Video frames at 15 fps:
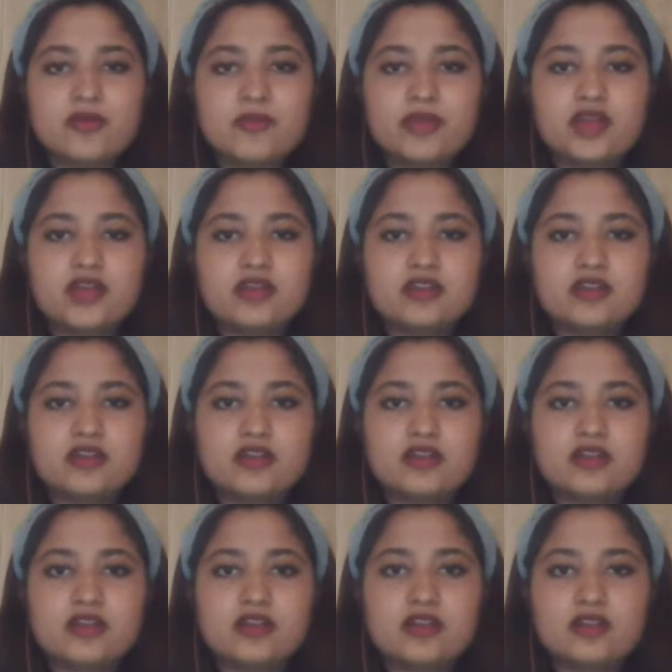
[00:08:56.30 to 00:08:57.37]
But
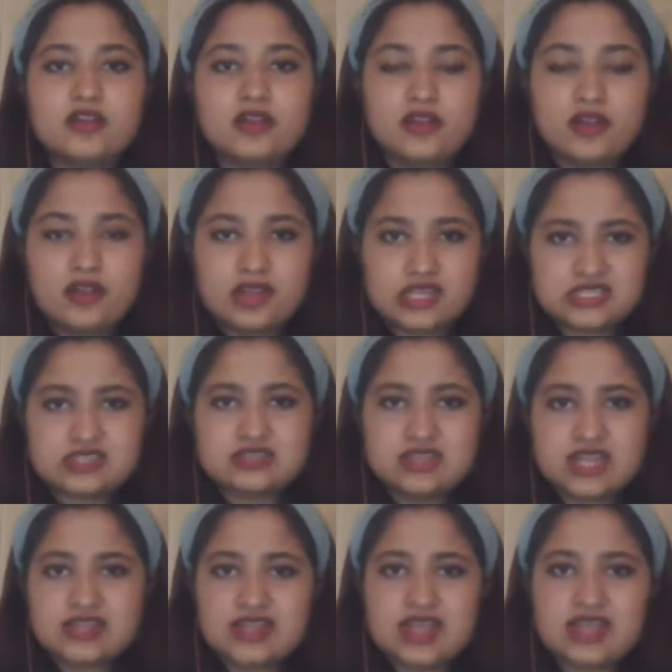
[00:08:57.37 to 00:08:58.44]
later
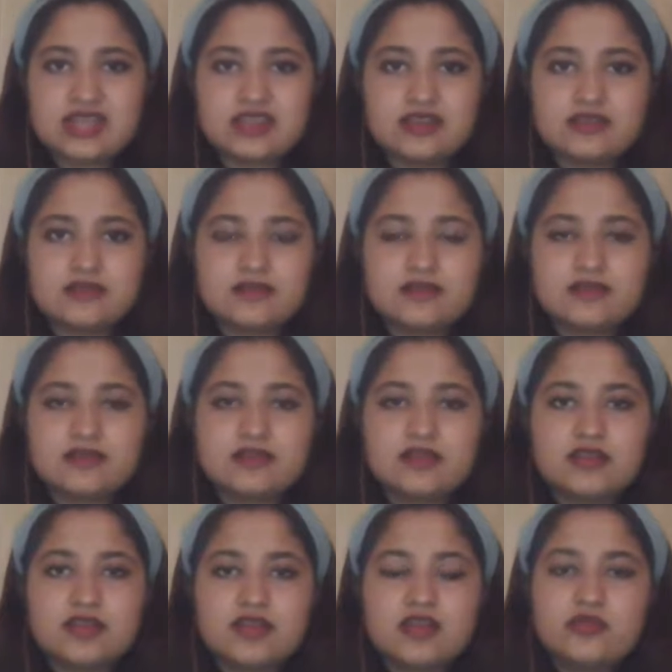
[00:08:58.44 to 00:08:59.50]
that night,
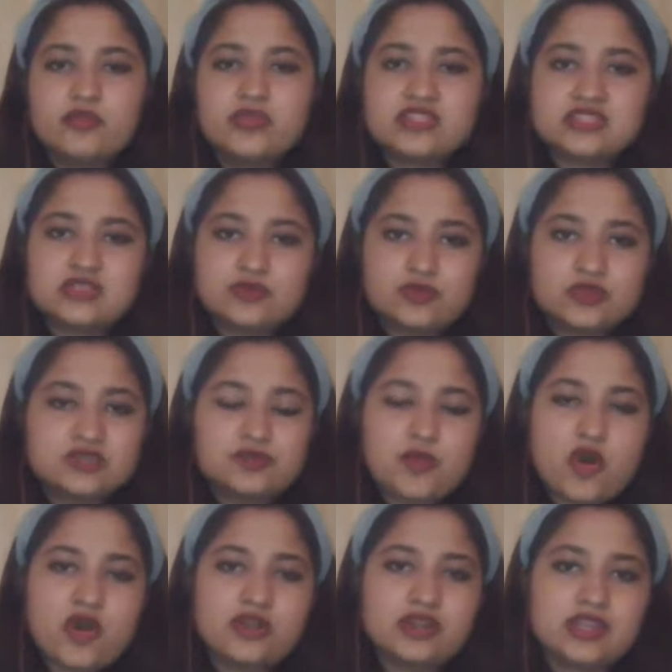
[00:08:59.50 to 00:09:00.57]
Mr. Wood's
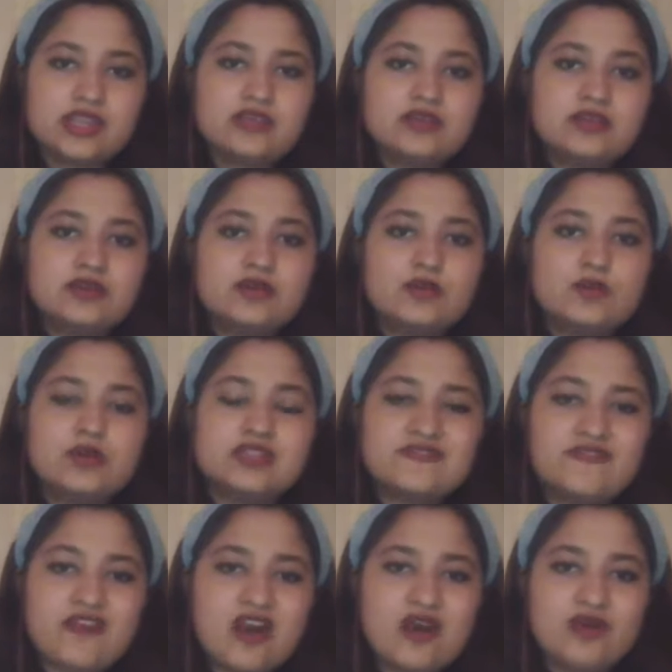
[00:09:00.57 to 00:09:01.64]
body was
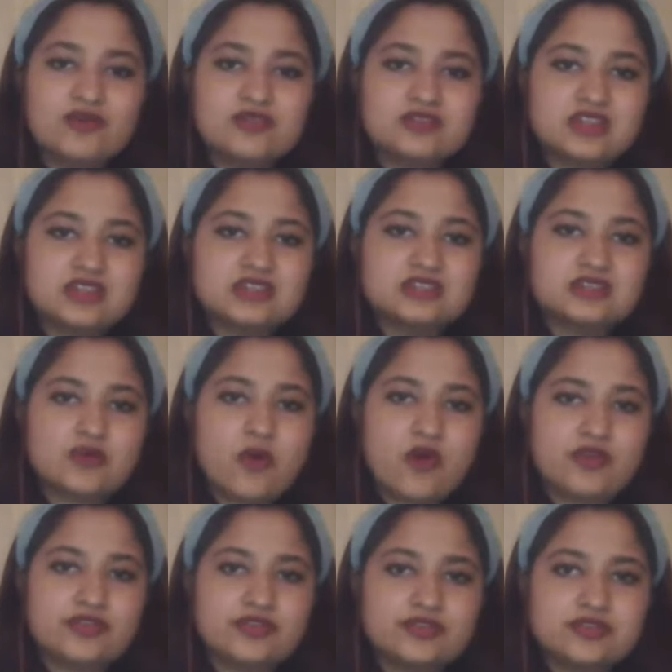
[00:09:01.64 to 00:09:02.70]
found in his
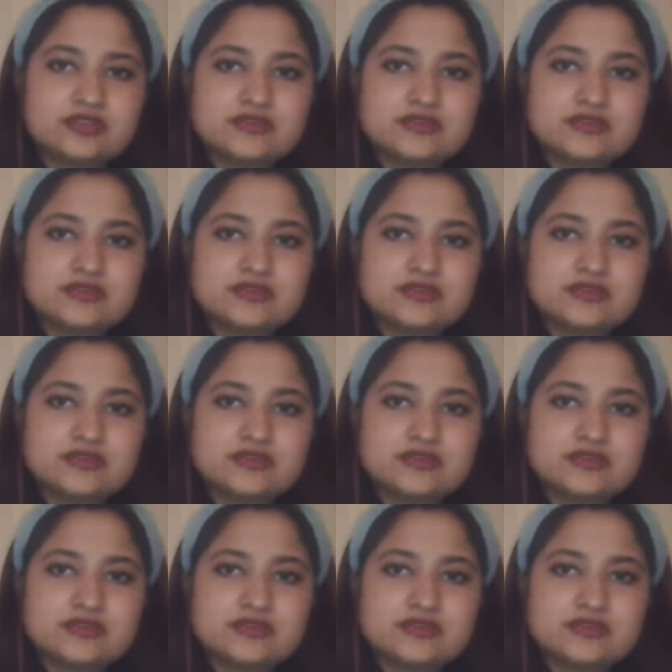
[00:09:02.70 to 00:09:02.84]
quarters.